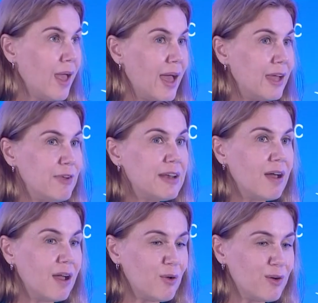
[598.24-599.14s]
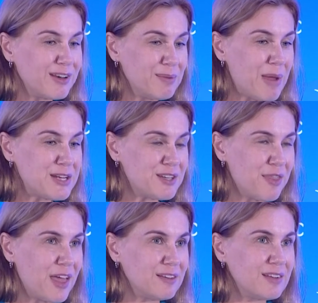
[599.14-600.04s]
And when I already
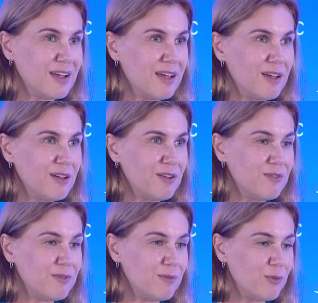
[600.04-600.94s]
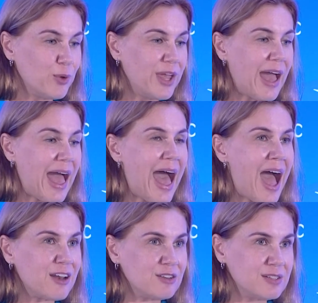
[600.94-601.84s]
mentioned that we
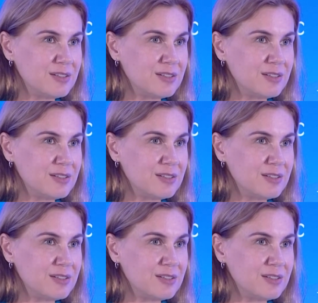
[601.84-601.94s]
had